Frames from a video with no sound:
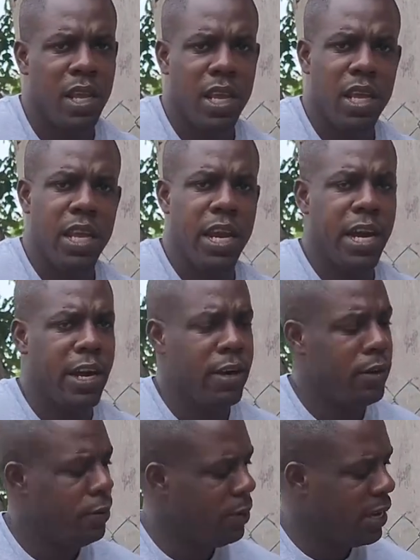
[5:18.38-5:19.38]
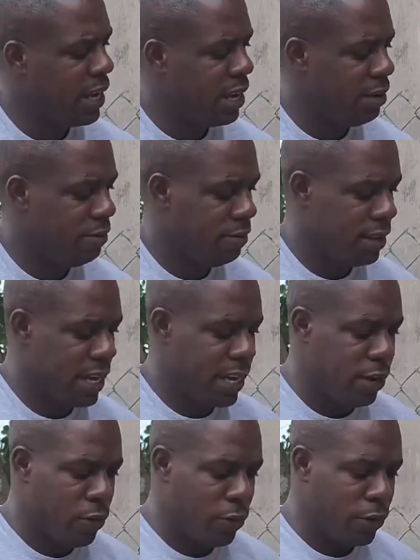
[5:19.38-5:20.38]
here we have a
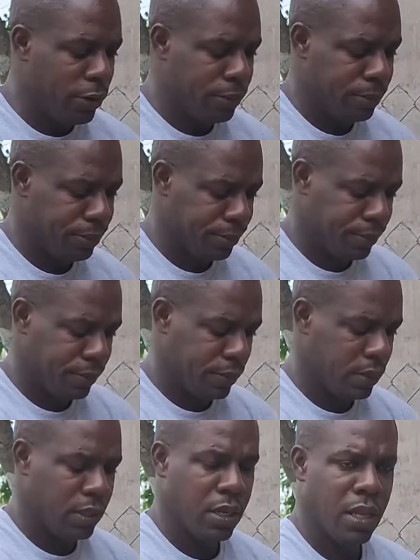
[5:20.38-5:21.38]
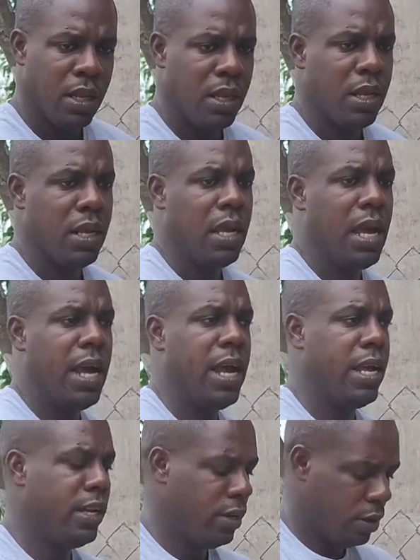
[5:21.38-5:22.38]
doe,
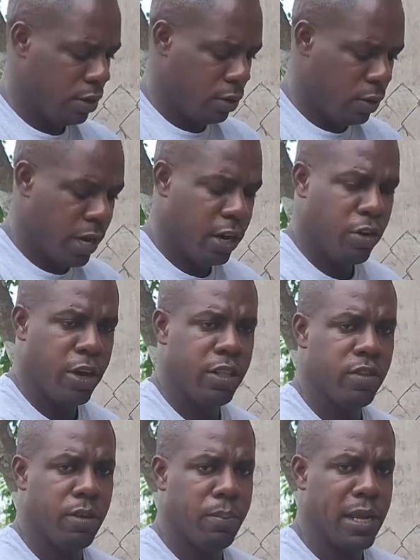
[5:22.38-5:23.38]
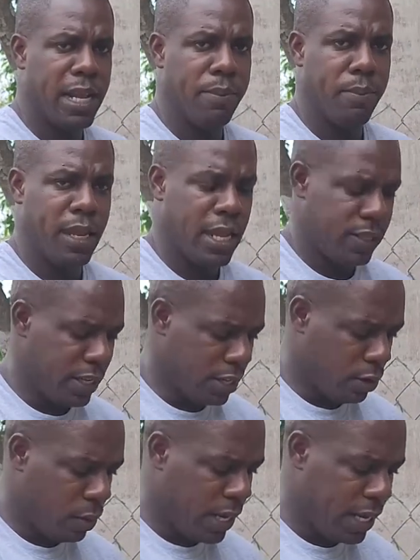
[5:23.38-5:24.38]
and we're going to palpate it
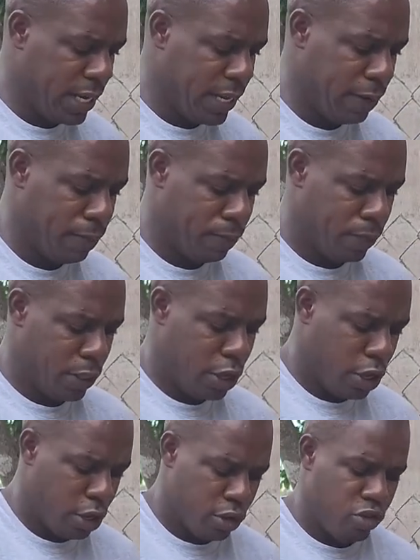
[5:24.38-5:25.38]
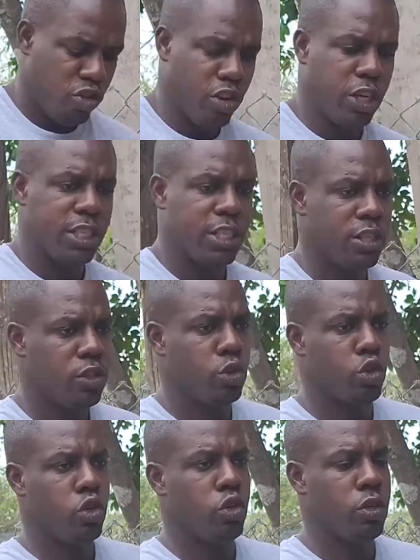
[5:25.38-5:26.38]
quickly just
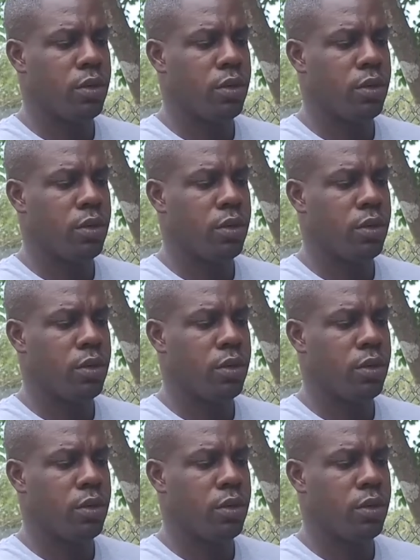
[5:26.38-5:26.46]
to